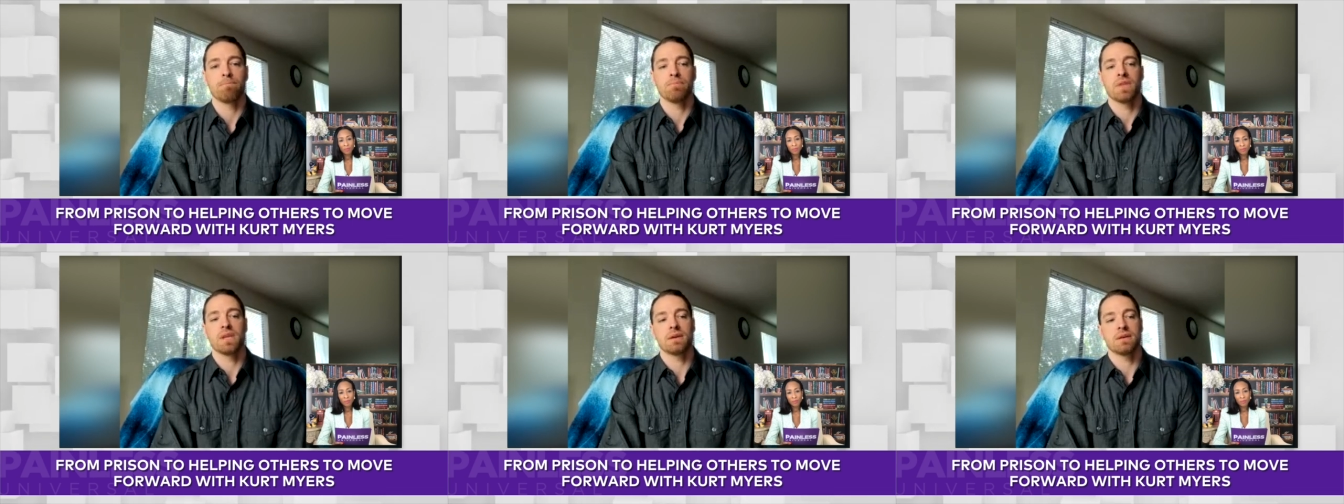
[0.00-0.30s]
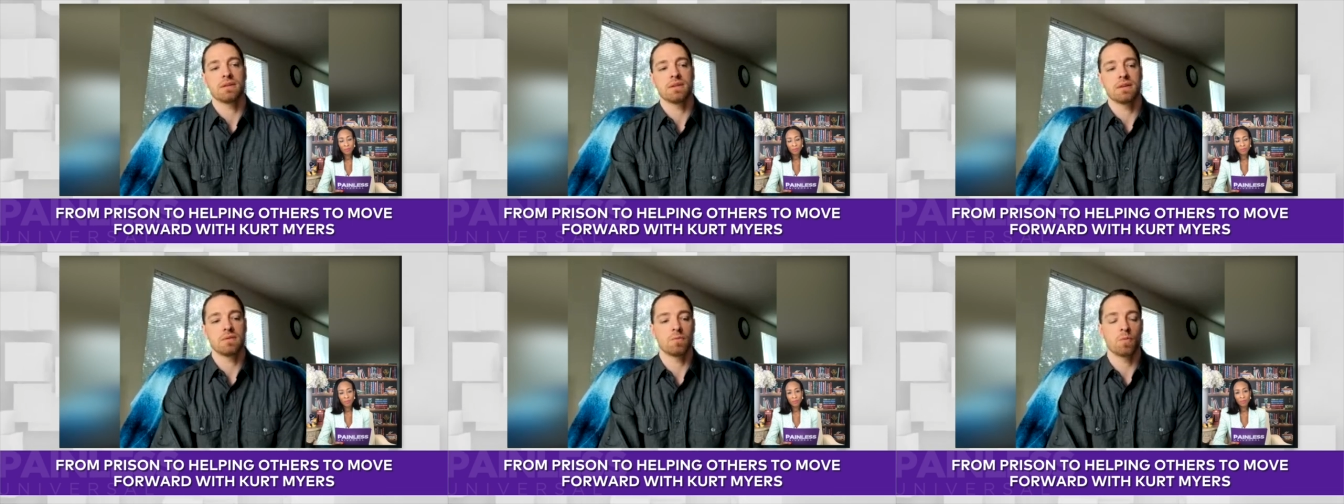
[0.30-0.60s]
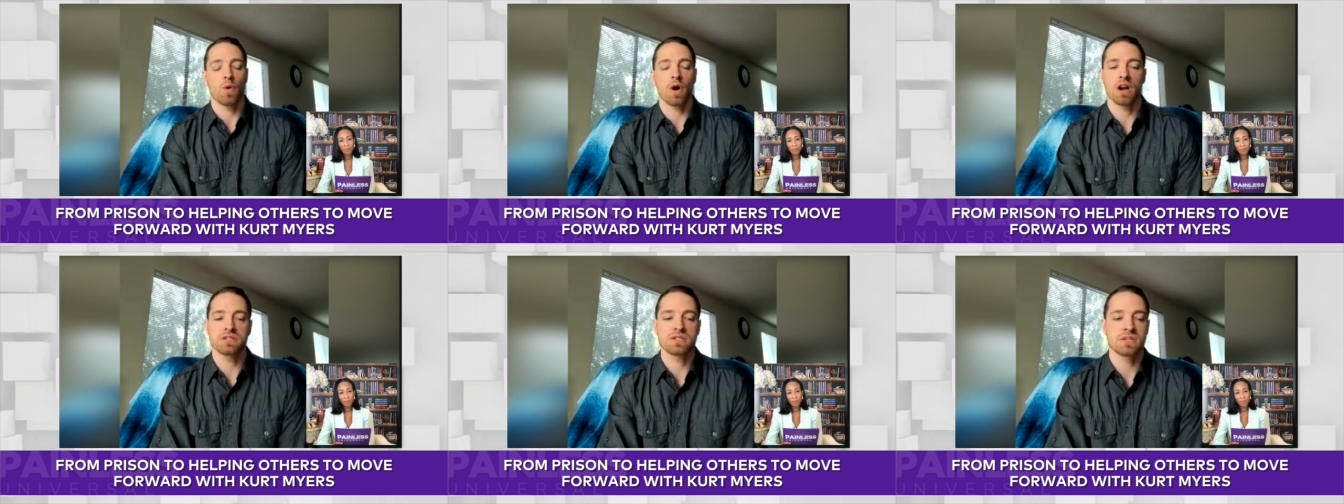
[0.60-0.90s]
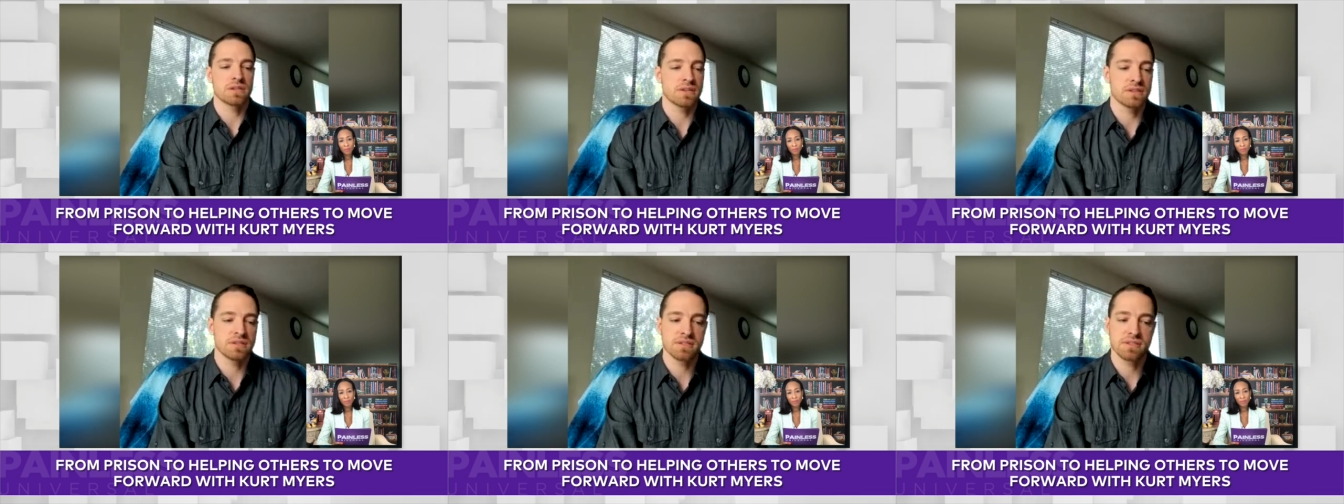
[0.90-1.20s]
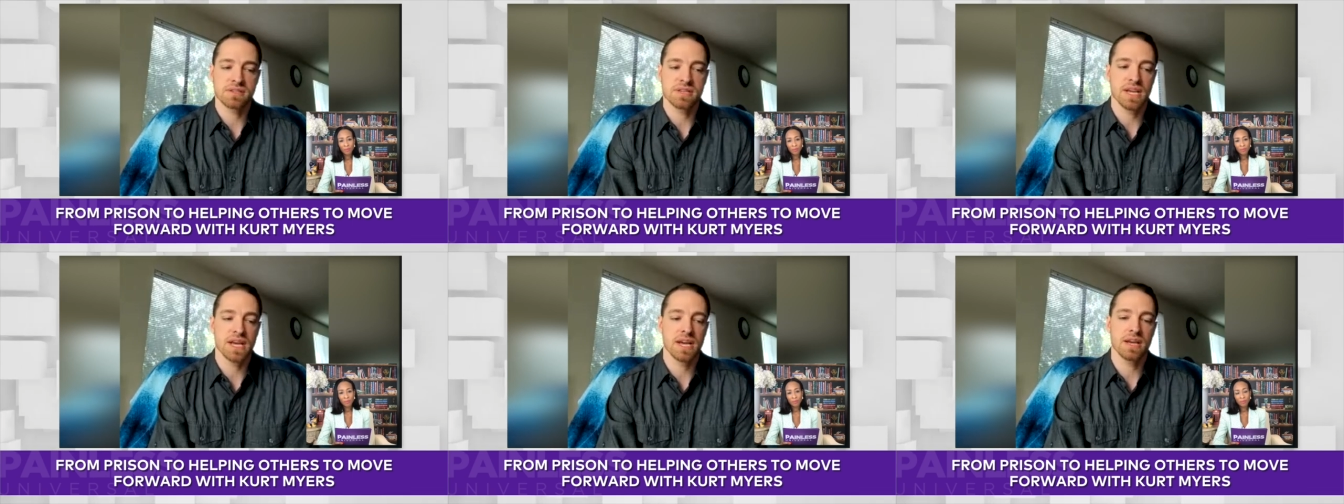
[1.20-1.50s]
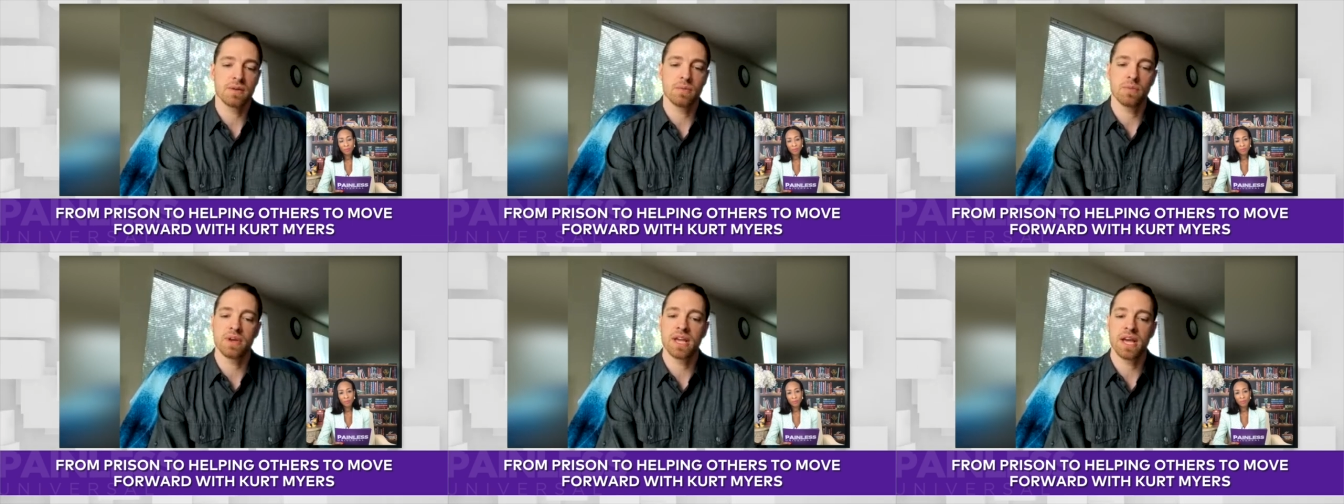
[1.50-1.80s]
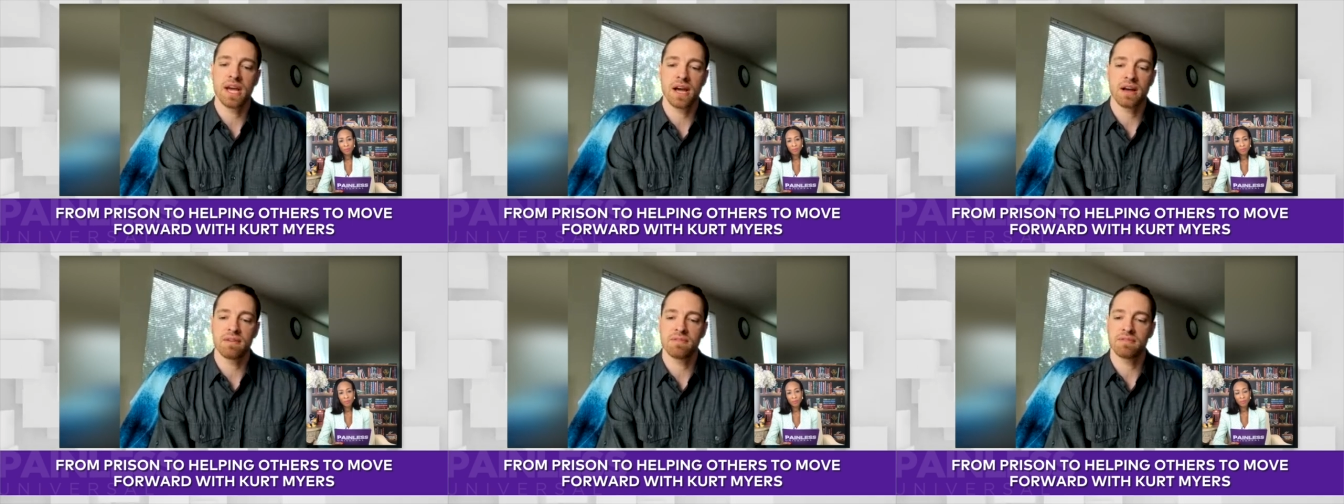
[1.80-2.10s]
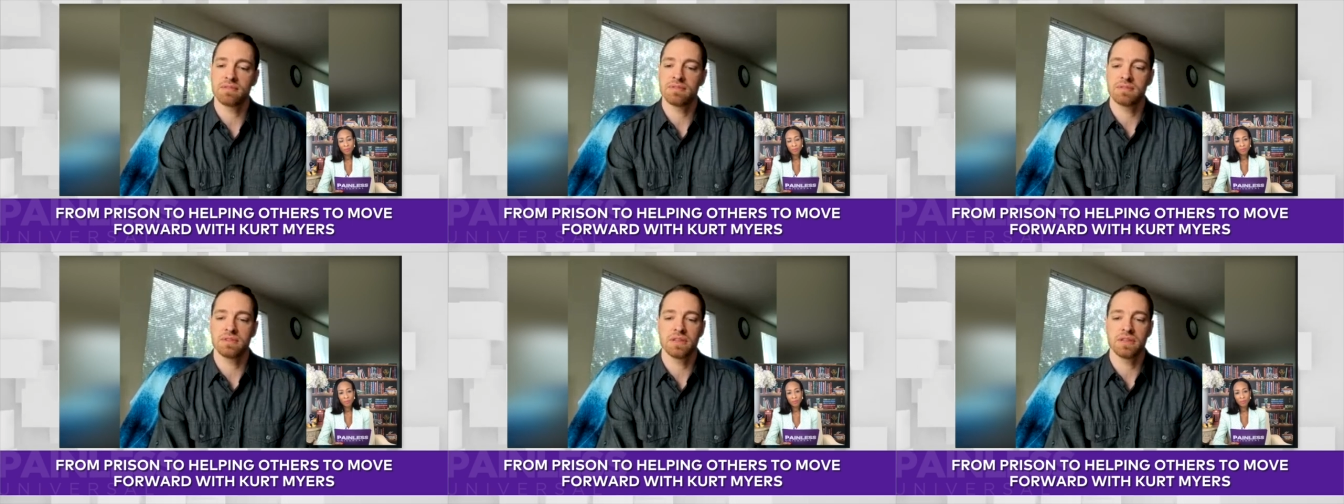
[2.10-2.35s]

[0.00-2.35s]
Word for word: Uh, in Washington State, we have,